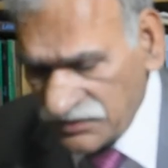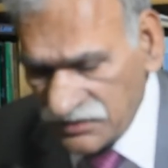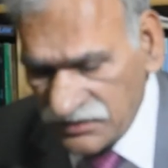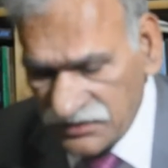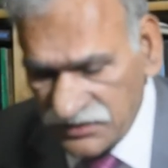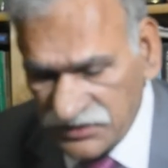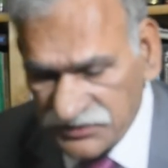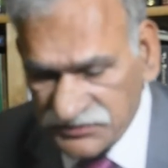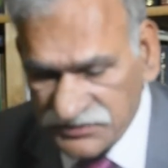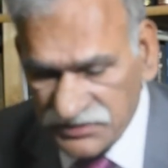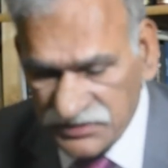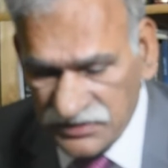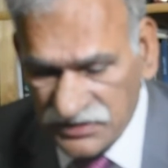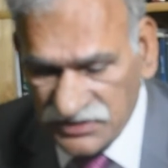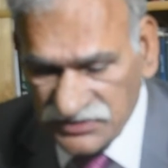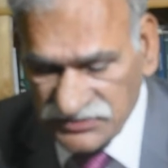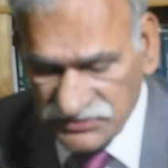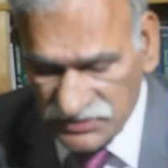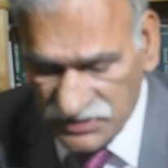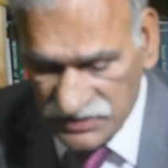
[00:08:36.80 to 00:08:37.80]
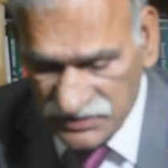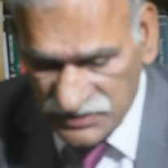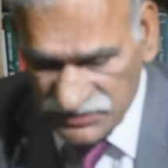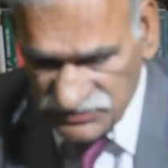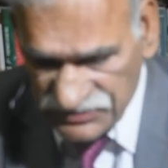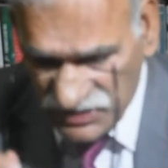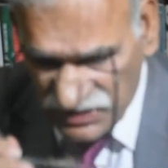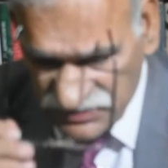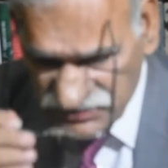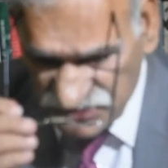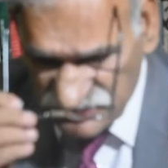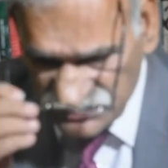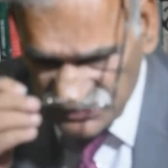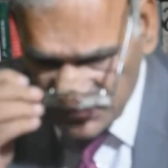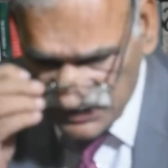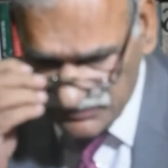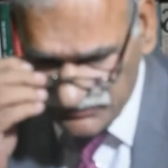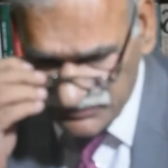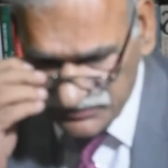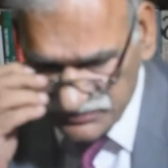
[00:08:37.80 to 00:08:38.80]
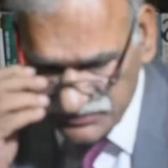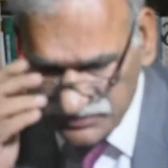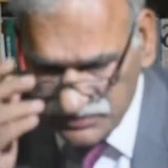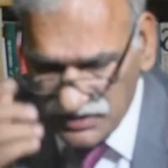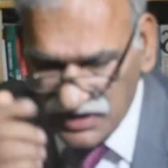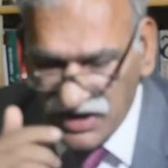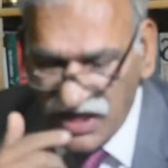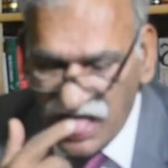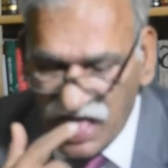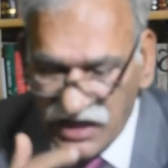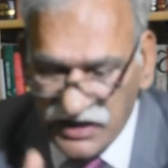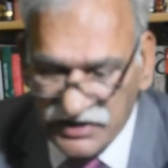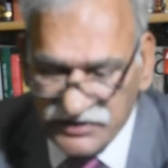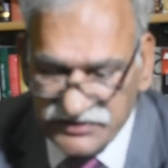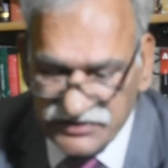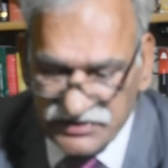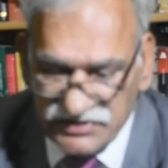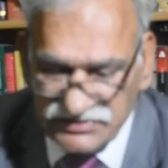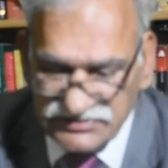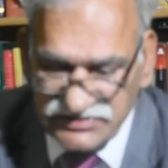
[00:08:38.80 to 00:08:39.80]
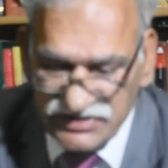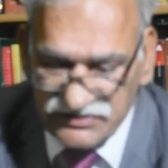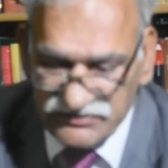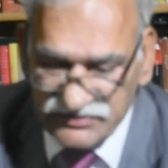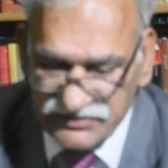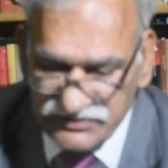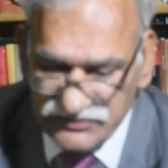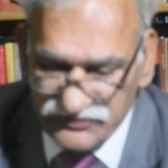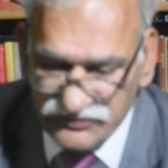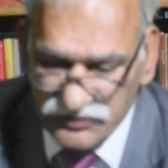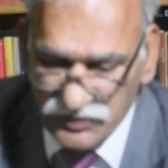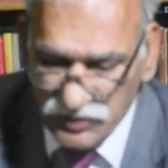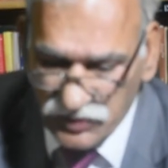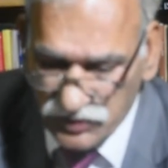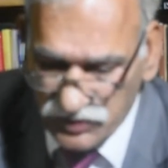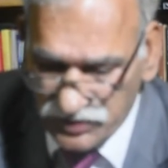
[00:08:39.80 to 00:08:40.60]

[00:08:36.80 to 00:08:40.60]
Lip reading: it is under section 70, article 74.